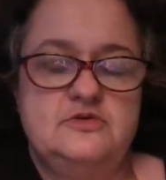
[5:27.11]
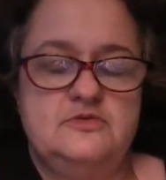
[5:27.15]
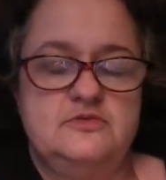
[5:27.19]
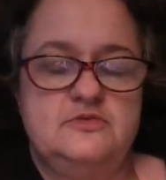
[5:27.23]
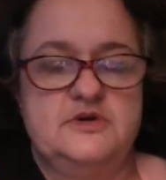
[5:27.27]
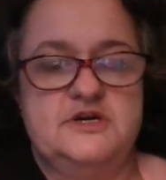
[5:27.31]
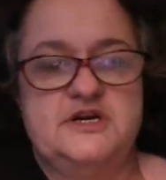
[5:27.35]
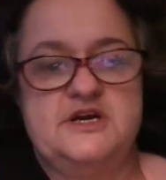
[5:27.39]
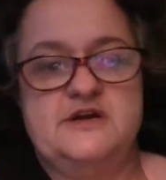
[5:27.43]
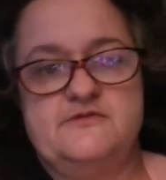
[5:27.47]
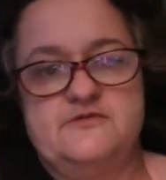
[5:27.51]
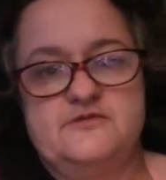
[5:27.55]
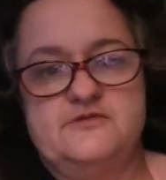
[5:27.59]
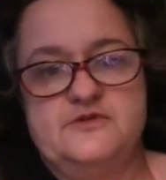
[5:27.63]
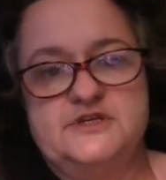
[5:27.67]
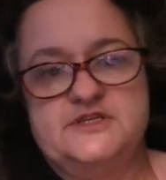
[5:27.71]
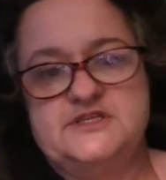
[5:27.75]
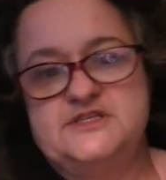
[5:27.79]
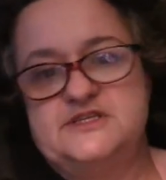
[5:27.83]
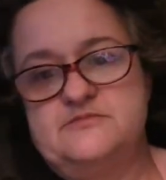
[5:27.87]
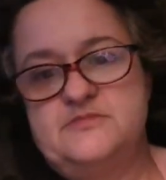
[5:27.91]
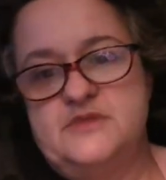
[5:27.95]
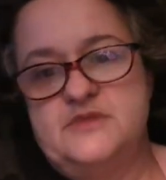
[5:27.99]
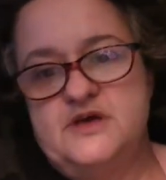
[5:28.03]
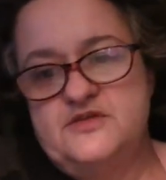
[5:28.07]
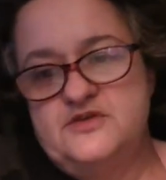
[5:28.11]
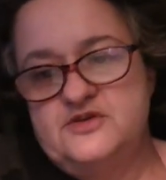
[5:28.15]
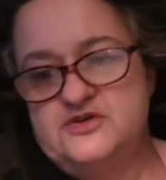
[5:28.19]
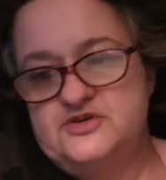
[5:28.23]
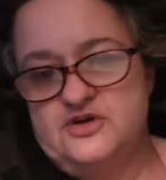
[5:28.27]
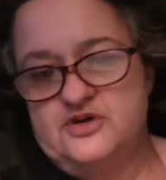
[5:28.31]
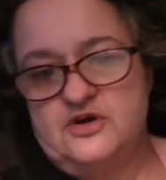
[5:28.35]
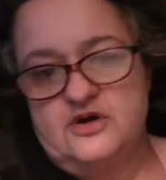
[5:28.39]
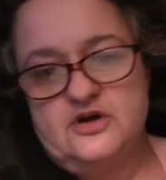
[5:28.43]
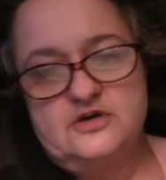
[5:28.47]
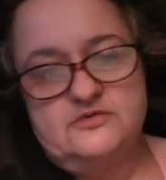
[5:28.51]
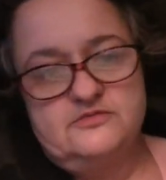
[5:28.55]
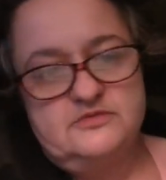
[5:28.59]
whatever it's the mother
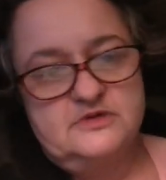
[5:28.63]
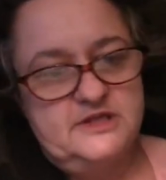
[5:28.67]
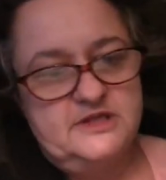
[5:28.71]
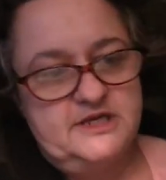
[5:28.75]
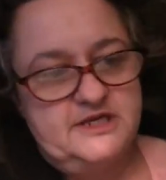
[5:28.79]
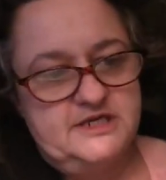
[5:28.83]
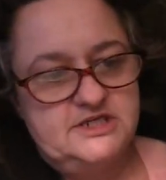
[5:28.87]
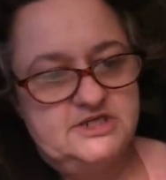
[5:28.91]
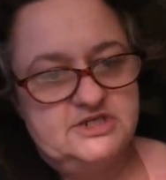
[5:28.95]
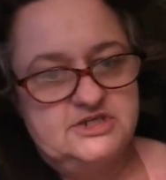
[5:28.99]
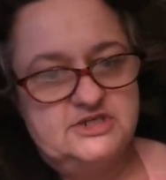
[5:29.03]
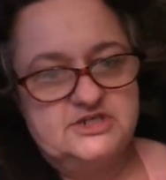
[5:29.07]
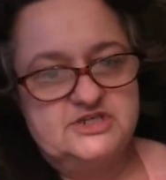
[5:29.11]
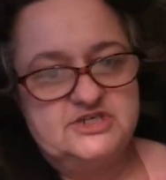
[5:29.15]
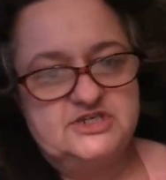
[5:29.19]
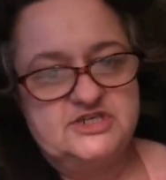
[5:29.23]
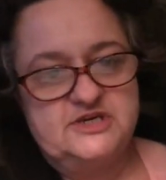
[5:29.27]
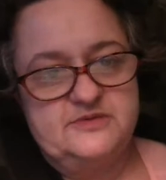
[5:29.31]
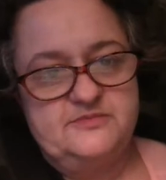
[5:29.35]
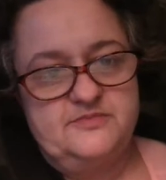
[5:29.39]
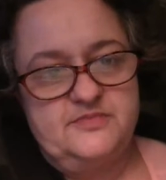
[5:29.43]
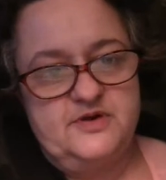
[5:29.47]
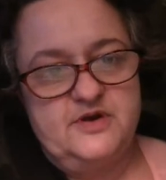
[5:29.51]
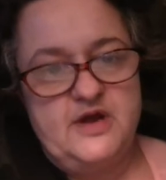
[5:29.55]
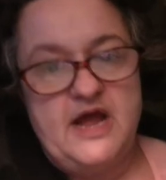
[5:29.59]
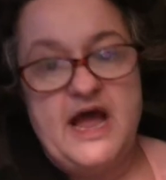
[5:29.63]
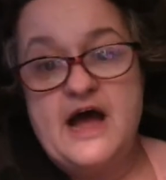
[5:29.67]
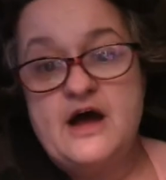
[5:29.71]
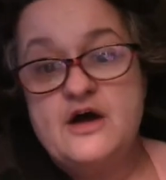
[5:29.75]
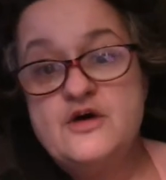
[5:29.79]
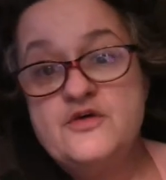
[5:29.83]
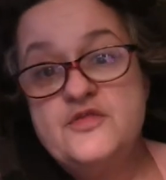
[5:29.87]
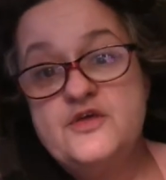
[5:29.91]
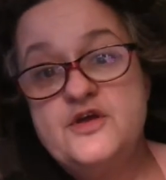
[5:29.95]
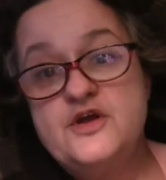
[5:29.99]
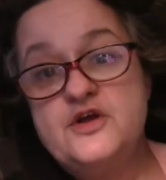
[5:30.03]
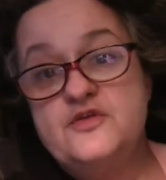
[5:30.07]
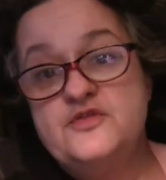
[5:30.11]
daughter relationship
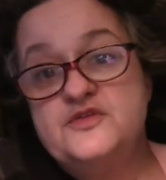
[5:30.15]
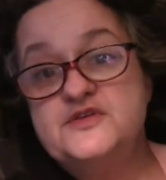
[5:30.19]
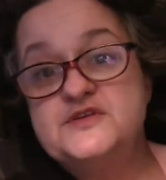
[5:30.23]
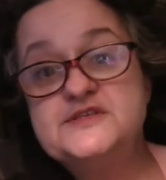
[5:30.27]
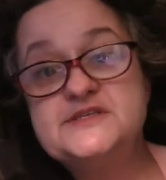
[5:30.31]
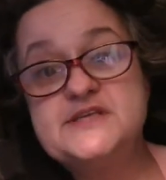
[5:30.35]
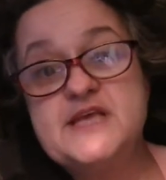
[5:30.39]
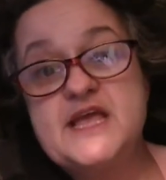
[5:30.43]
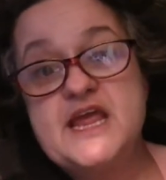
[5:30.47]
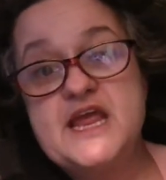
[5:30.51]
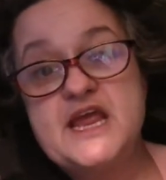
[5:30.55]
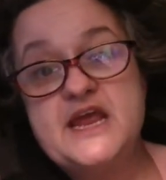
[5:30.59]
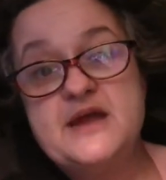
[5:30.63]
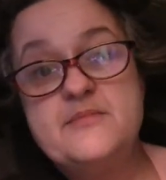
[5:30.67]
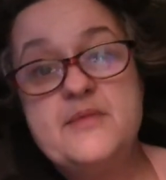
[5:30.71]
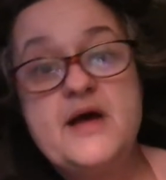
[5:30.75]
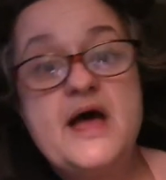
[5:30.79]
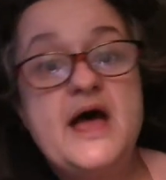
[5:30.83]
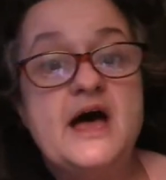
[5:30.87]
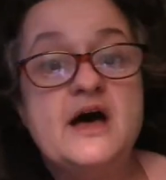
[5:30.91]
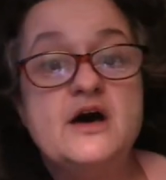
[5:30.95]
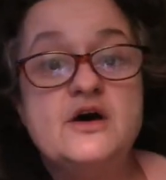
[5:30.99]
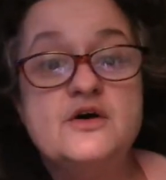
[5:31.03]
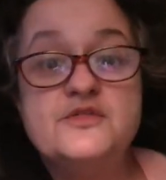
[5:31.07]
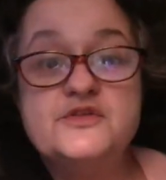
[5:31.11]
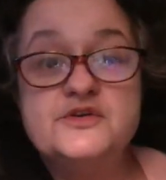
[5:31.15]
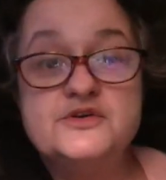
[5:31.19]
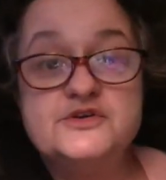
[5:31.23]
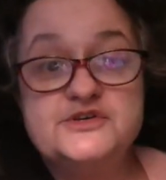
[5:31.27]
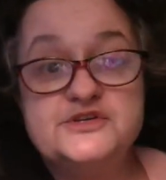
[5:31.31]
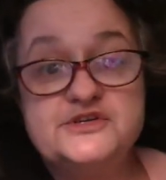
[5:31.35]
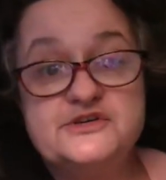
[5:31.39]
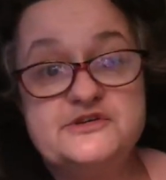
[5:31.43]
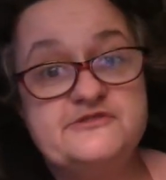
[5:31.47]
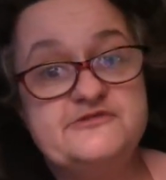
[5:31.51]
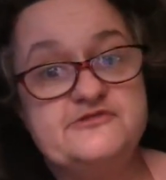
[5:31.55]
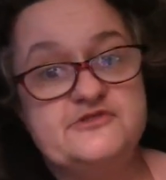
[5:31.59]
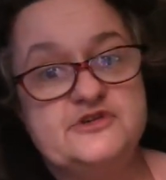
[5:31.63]
how they're the same how they're
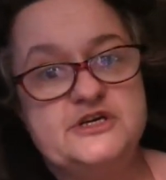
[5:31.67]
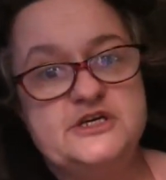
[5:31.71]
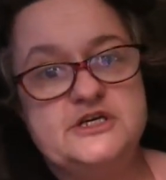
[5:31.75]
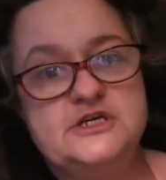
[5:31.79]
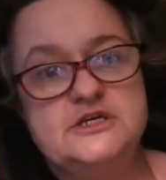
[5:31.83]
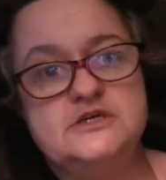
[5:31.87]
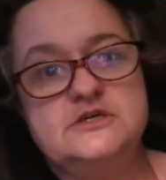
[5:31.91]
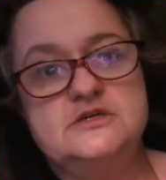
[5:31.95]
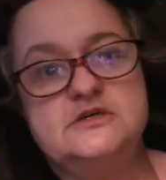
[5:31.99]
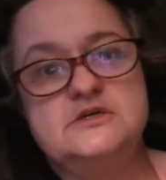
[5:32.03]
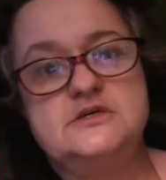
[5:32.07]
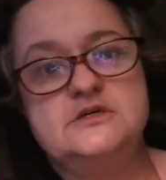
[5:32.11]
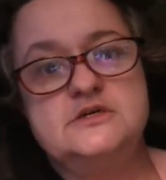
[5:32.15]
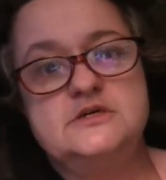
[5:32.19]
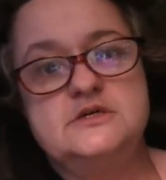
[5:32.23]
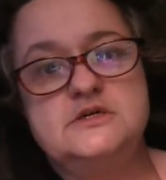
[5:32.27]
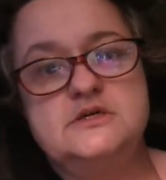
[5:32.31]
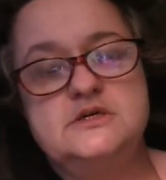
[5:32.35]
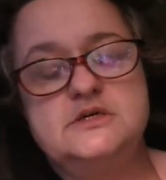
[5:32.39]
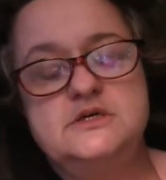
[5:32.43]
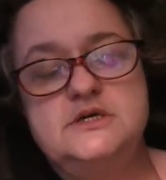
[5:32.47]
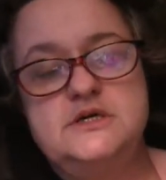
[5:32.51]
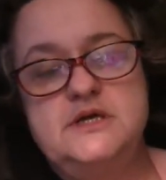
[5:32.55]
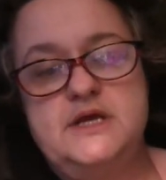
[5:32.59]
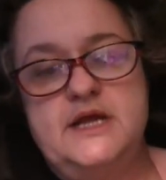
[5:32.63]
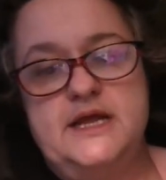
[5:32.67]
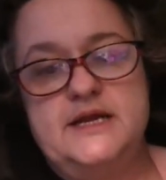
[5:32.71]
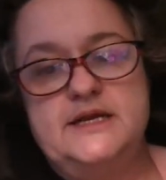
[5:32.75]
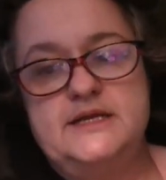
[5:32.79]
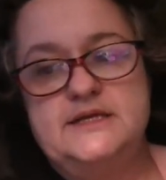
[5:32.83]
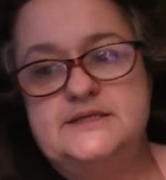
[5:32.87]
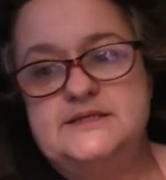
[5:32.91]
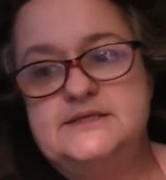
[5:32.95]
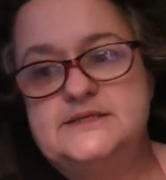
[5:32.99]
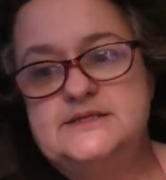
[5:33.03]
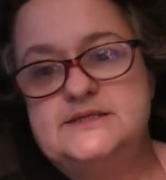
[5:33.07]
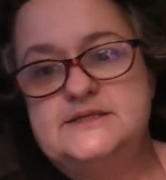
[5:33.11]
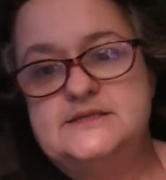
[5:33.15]
different and
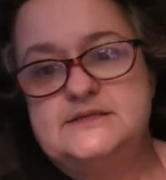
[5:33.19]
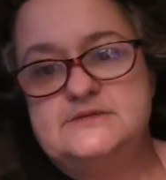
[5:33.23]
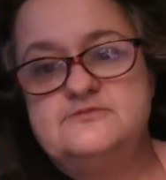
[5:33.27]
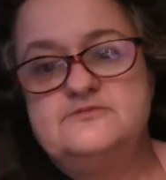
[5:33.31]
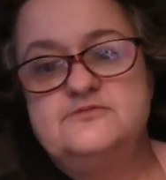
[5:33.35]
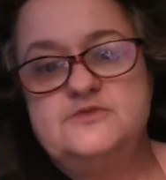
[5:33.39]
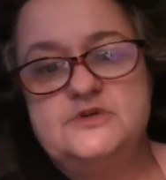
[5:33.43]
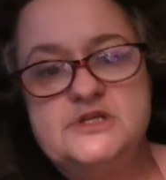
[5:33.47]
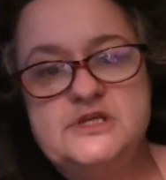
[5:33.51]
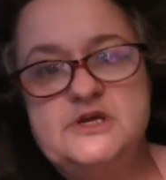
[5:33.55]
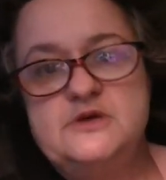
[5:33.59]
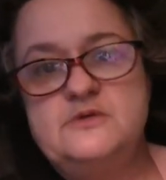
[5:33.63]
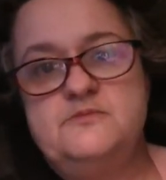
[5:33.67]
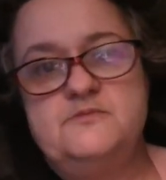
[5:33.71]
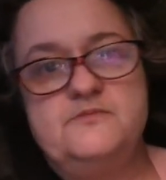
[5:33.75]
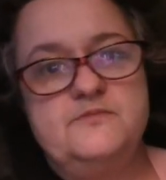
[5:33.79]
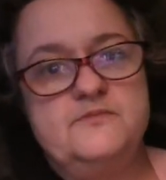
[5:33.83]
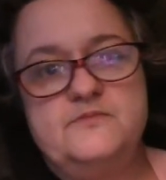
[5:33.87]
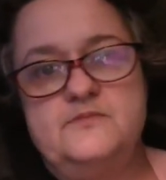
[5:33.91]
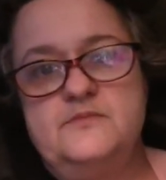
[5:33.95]
it's really